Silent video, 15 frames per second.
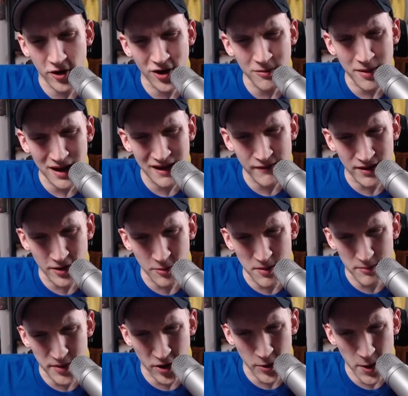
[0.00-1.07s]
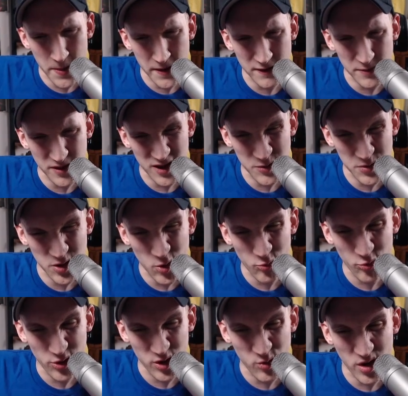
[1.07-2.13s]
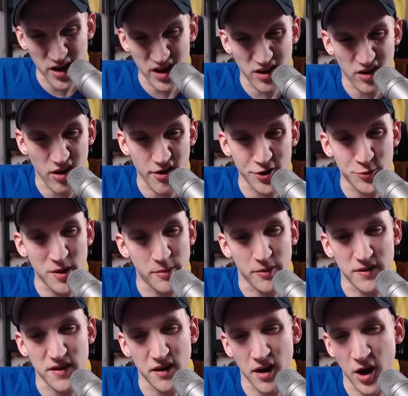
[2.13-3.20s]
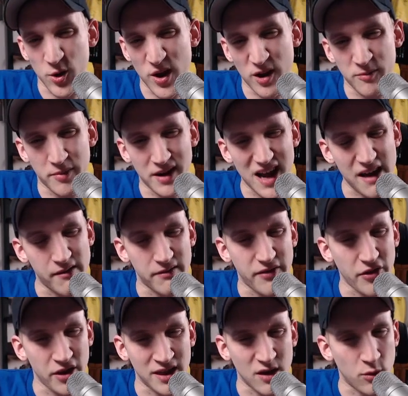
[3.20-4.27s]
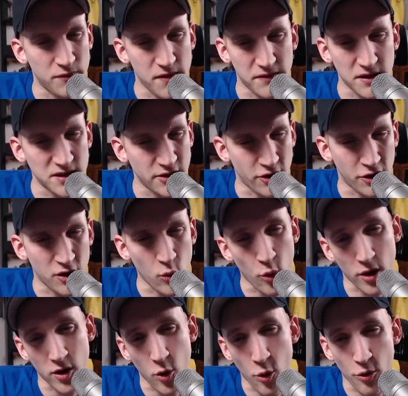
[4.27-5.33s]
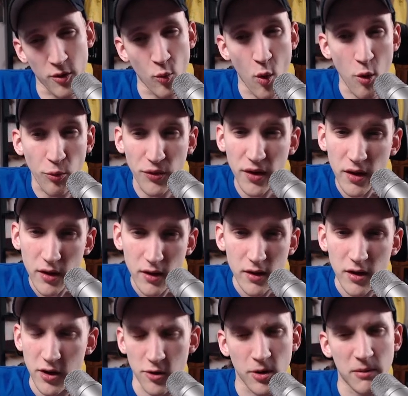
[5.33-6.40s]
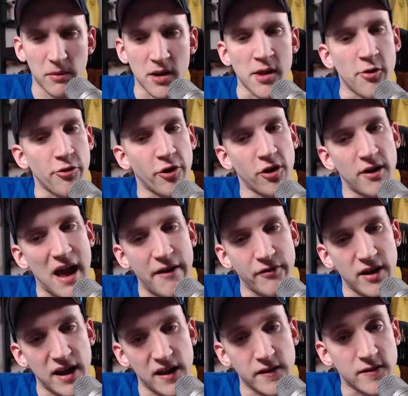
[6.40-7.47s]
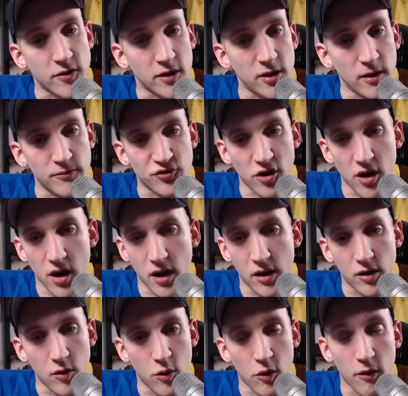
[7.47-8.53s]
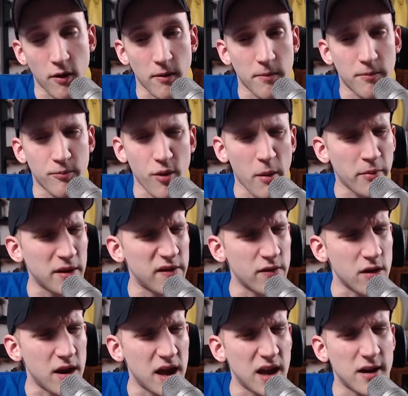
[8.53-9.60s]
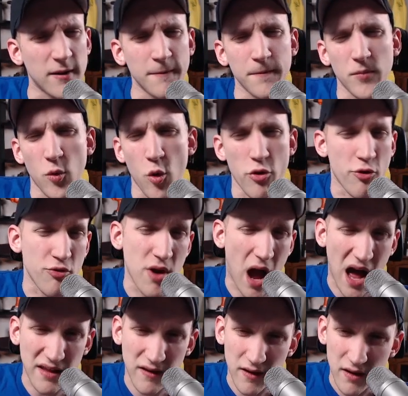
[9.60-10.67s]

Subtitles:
Could bet even a little bit bigger than this because we don't really want to encourage people sticking around, but I have a feeling that 150 is either going to work or it won't. You know what I mean? Either they're going to have an ace or club draw or probably even an 8, or they're not.